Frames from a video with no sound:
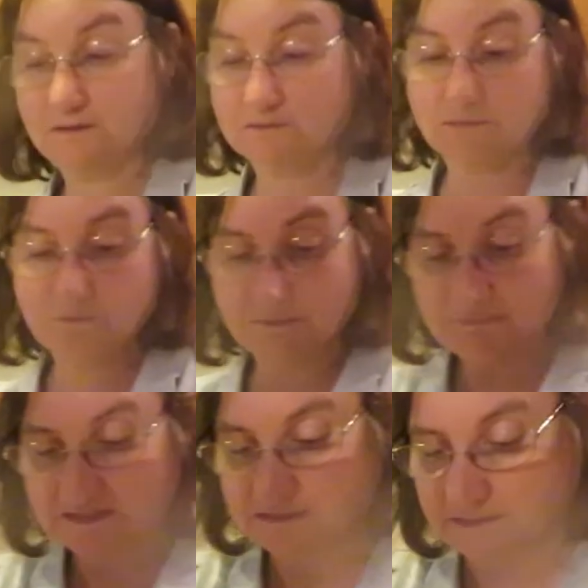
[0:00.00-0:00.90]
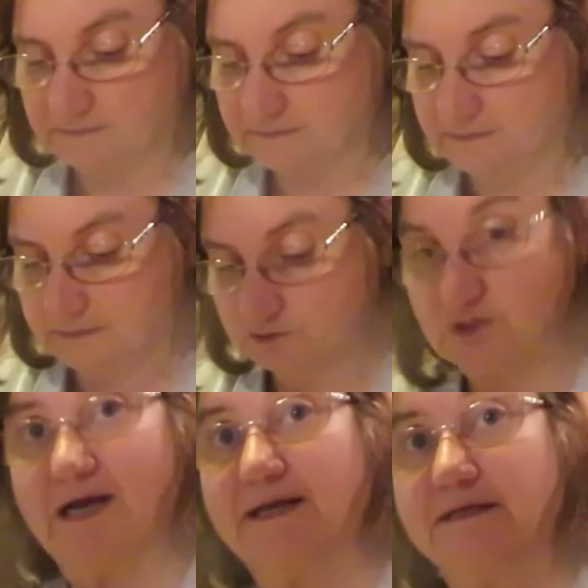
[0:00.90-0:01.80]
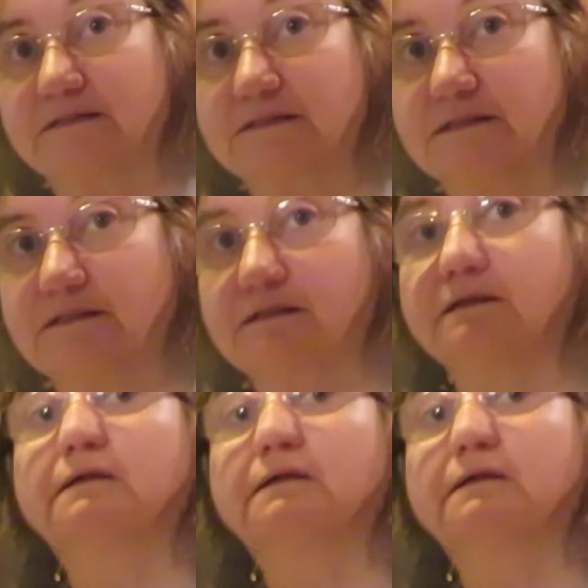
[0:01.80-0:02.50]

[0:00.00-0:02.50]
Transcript: So let me see. I'll try it and see.